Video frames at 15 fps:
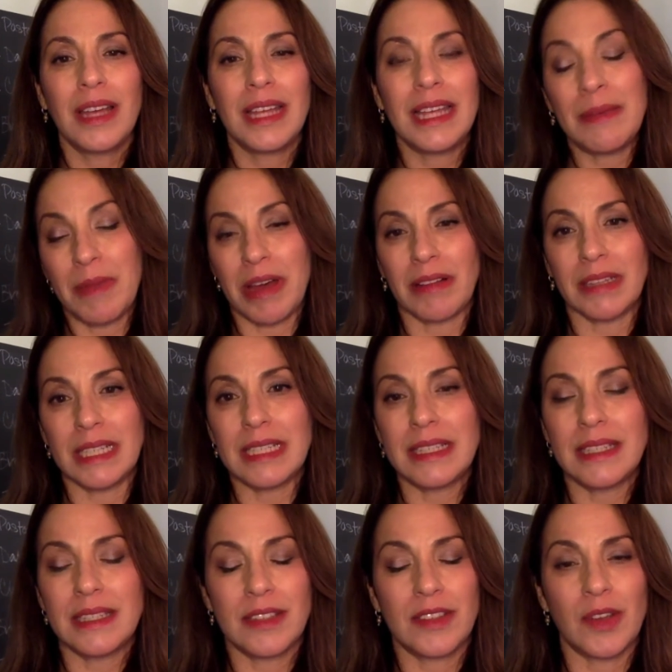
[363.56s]
email
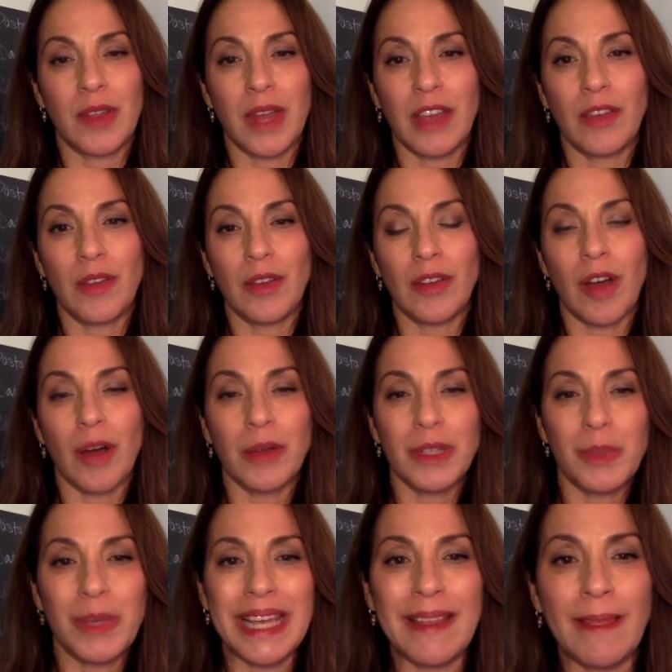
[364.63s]
list so that you can
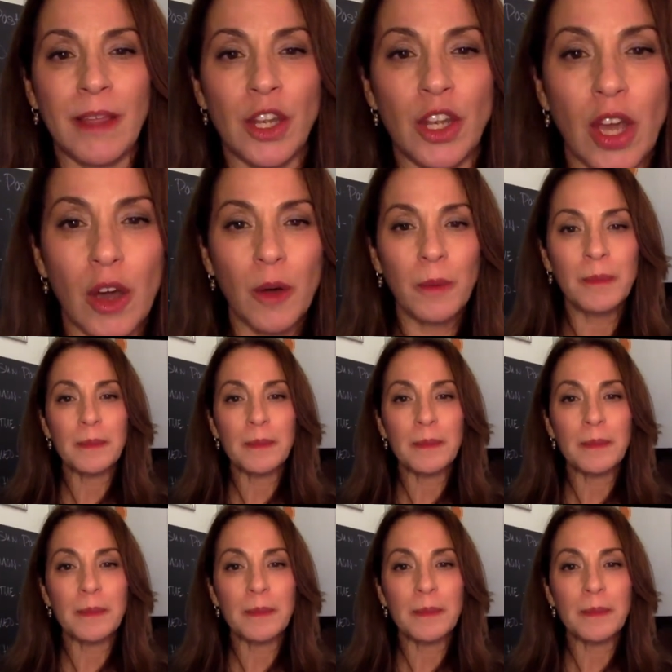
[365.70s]
always be in the know.